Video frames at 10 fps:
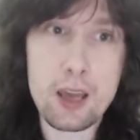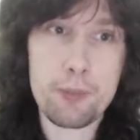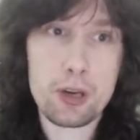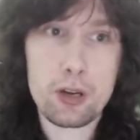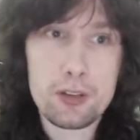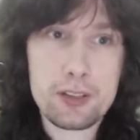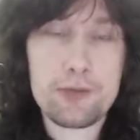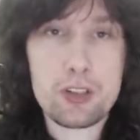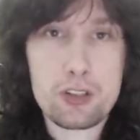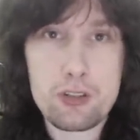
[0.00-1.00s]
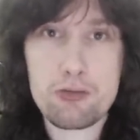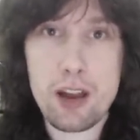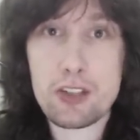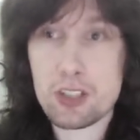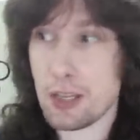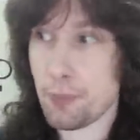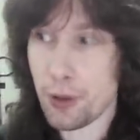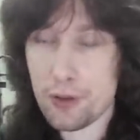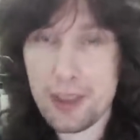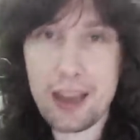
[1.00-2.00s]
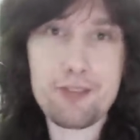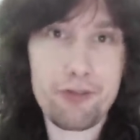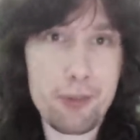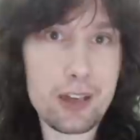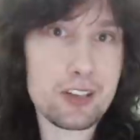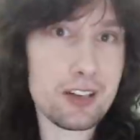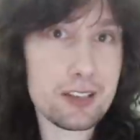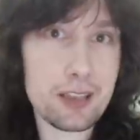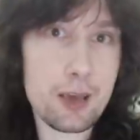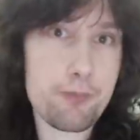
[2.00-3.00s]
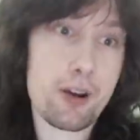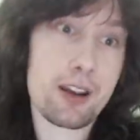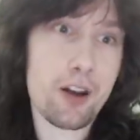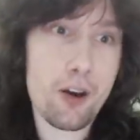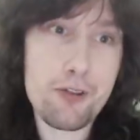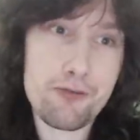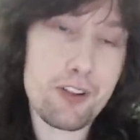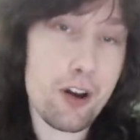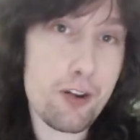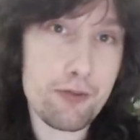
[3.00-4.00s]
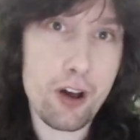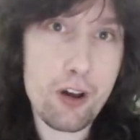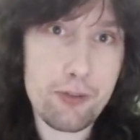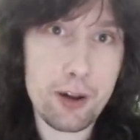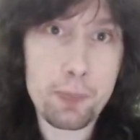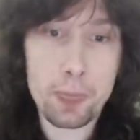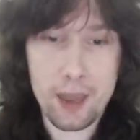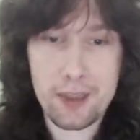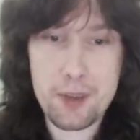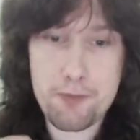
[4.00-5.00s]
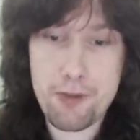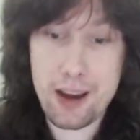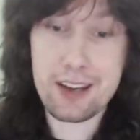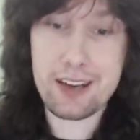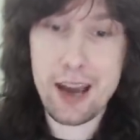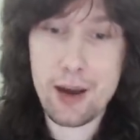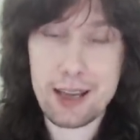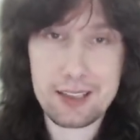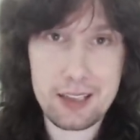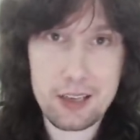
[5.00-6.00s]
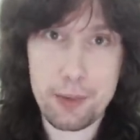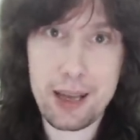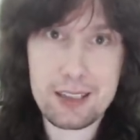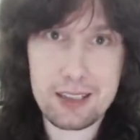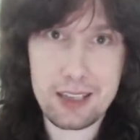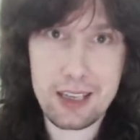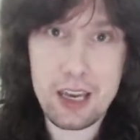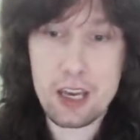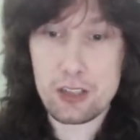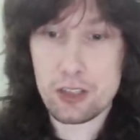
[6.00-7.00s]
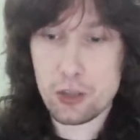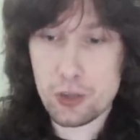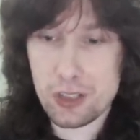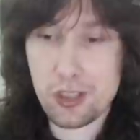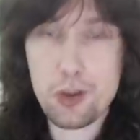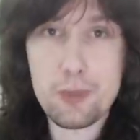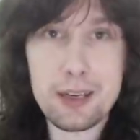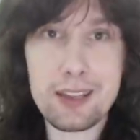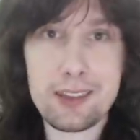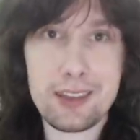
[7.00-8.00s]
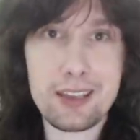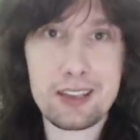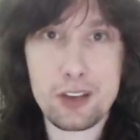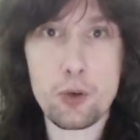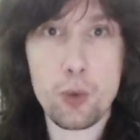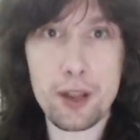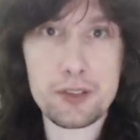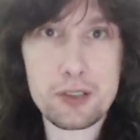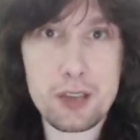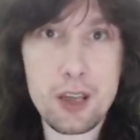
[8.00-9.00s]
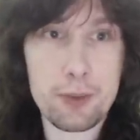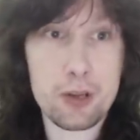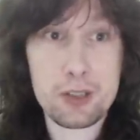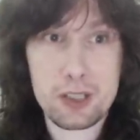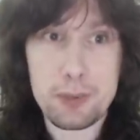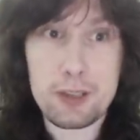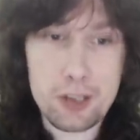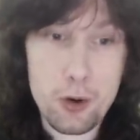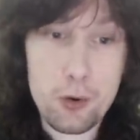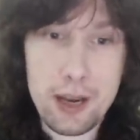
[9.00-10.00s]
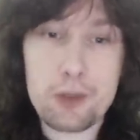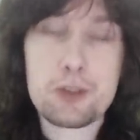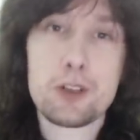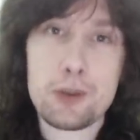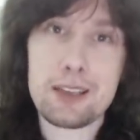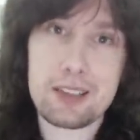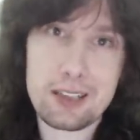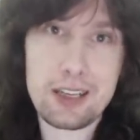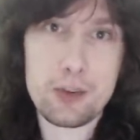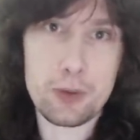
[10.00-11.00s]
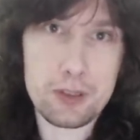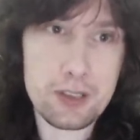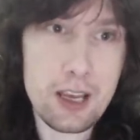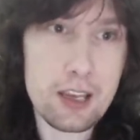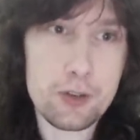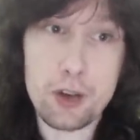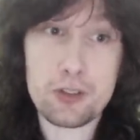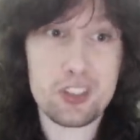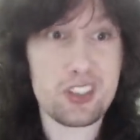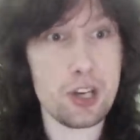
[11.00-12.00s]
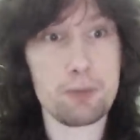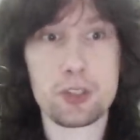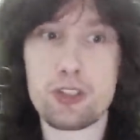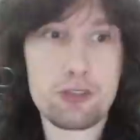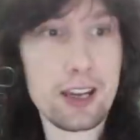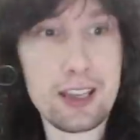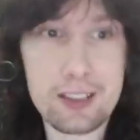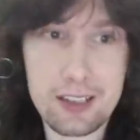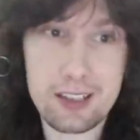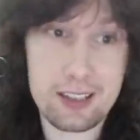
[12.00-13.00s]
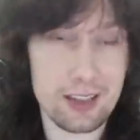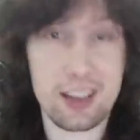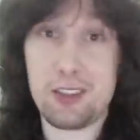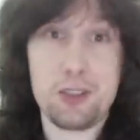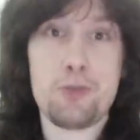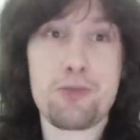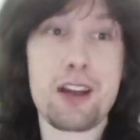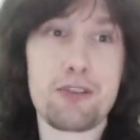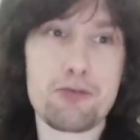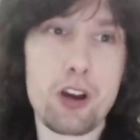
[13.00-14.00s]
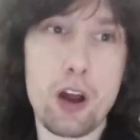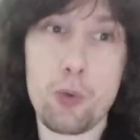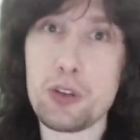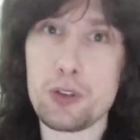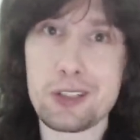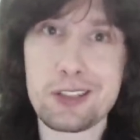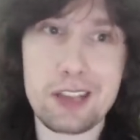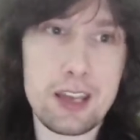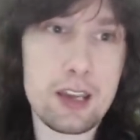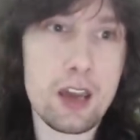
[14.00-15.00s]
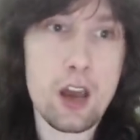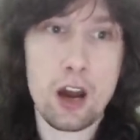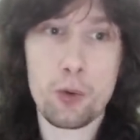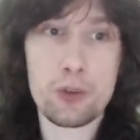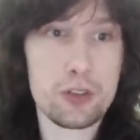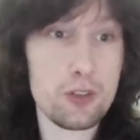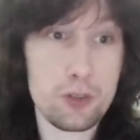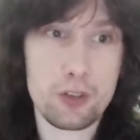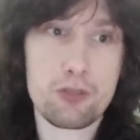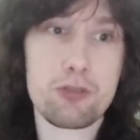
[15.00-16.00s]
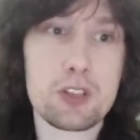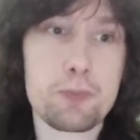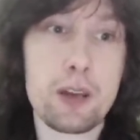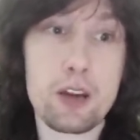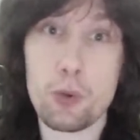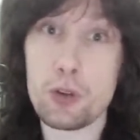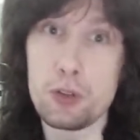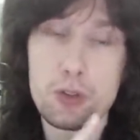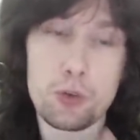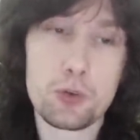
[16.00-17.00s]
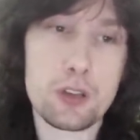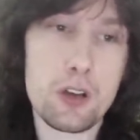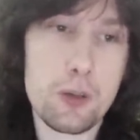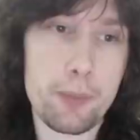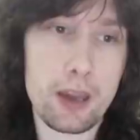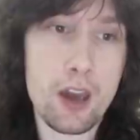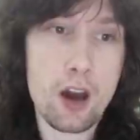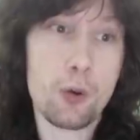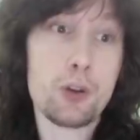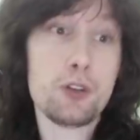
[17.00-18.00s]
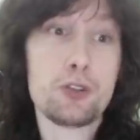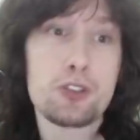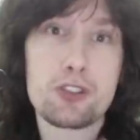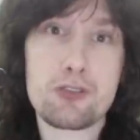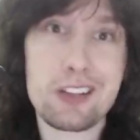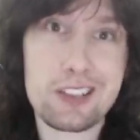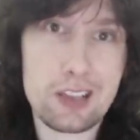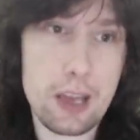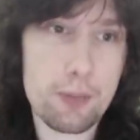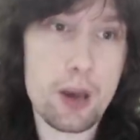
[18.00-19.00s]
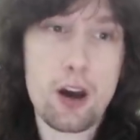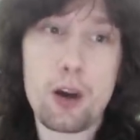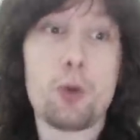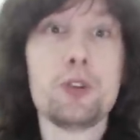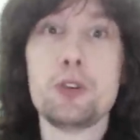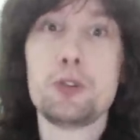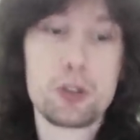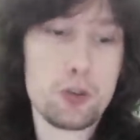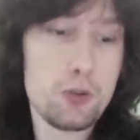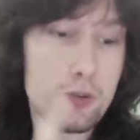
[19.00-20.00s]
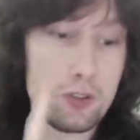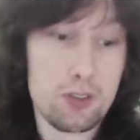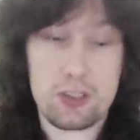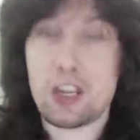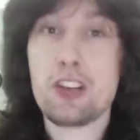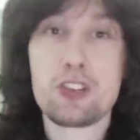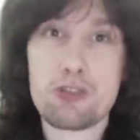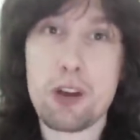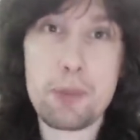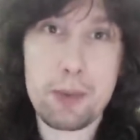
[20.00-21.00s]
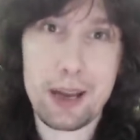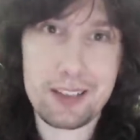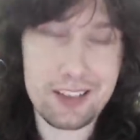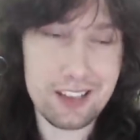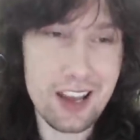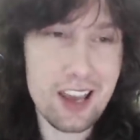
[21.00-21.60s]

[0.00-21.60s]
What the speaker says: because they've just gradually put that information into their brain over and over and over, and the brain now has the capacity to do so many things at once because it's been told how to do it in sequence. You don't just jump straight into saying to your brain, right, I want you to sing, I want you to cross pick, I want you to alternate pick, I want you to string skip, I want you to change strumming patterns.